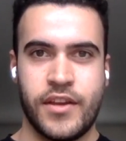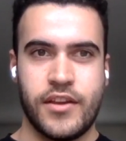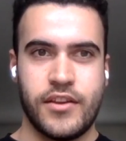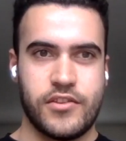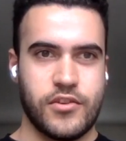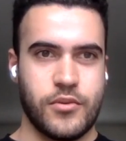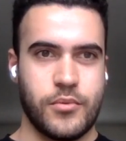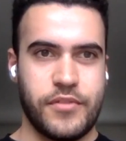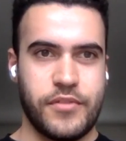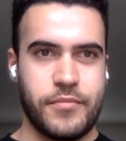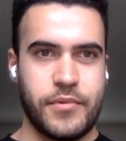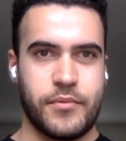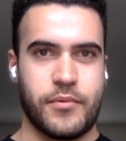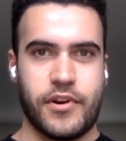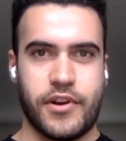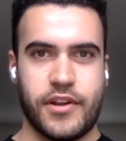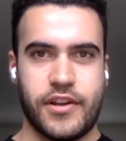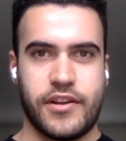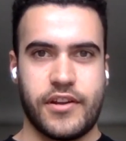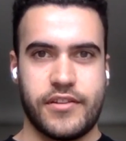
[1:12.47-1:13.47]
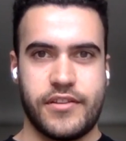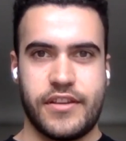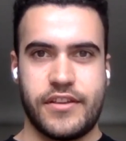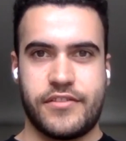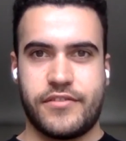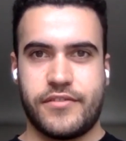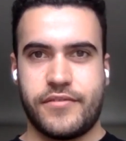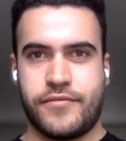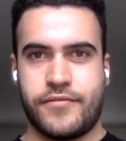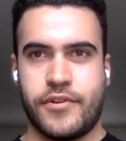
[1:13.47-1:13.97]
So we've been working on
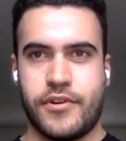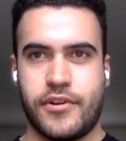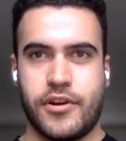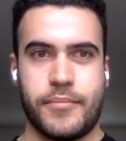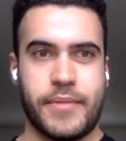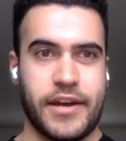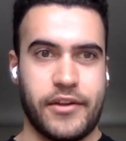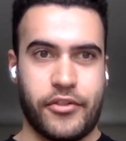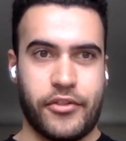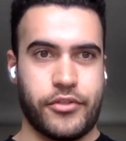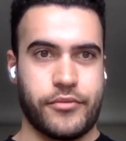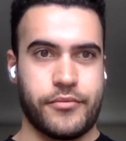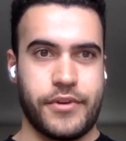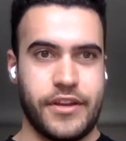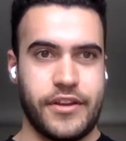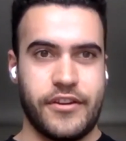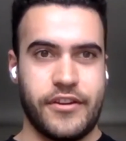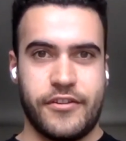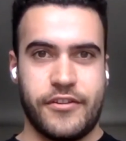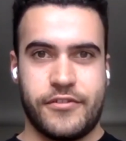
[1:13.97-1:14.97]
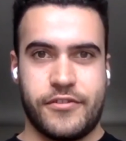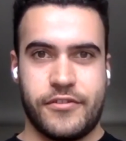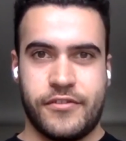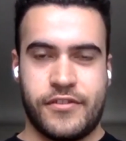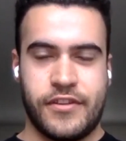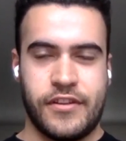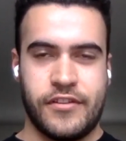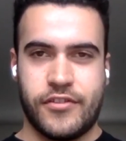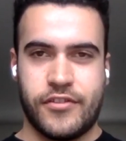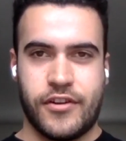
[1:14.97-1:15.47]
this for about 3 years
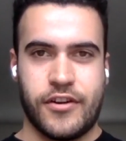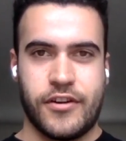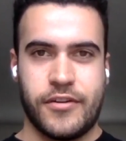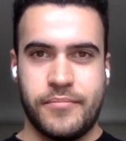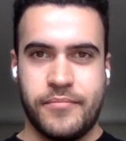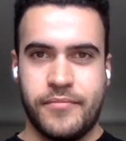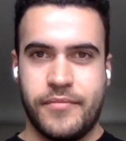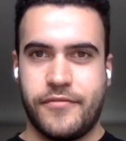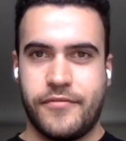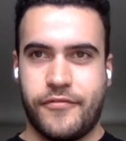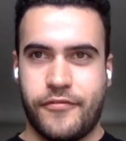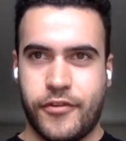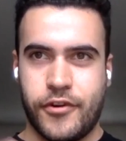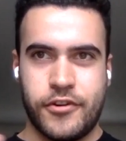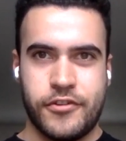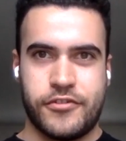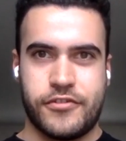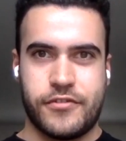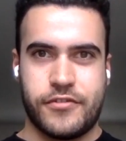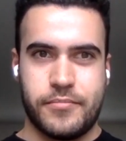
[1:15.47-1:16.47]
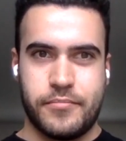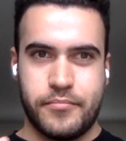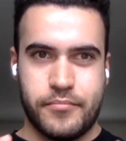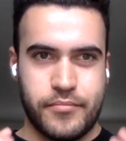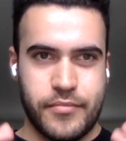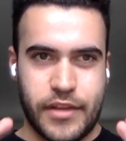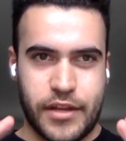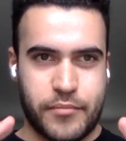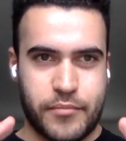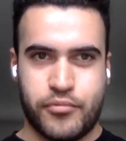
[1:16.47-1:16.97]
since our first
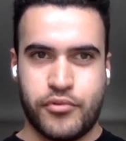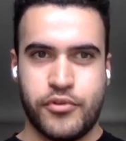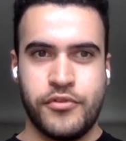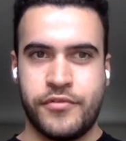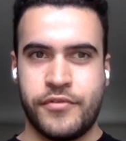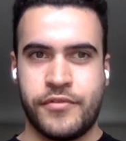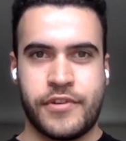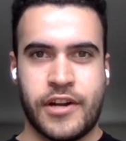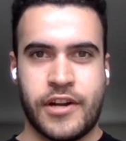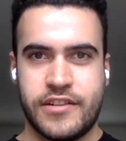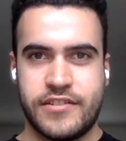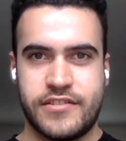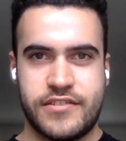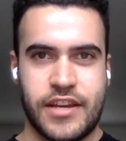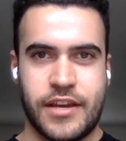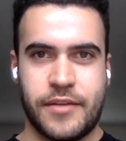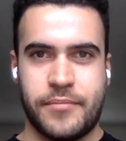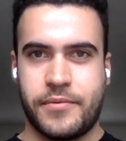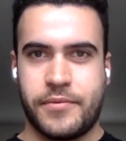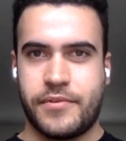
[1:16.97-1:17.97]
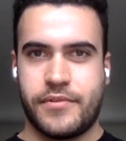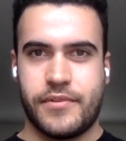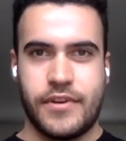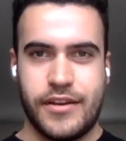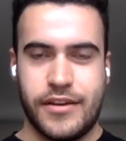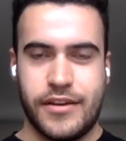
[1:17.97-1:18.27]
proof of concept,